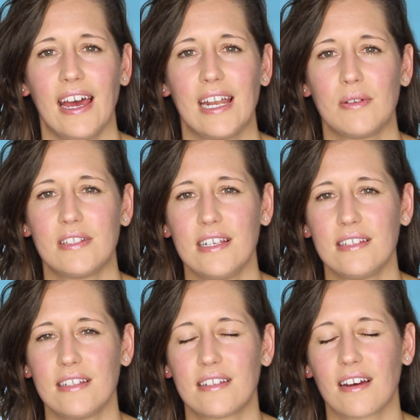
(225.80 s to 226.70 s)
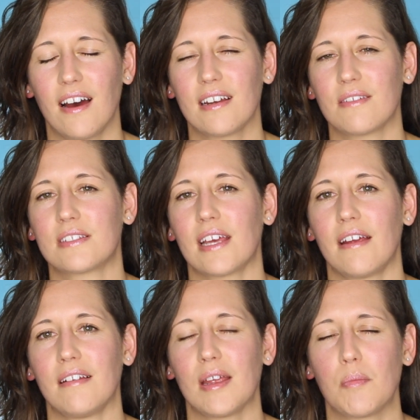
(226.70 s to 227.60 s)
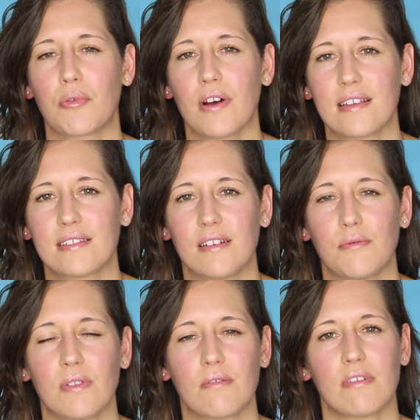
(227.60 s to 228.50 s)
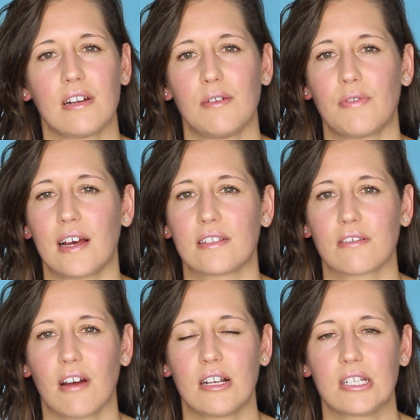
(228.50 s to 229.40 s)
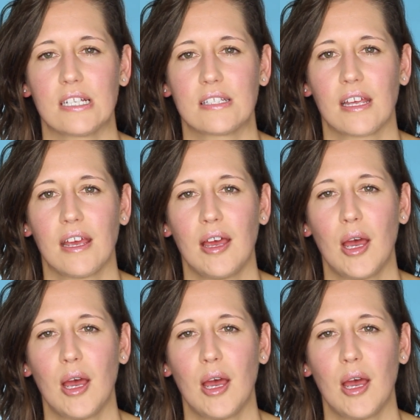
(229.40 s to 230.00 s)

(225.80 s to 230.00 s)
and it was easy to kind of sound impressive with really fast scratches.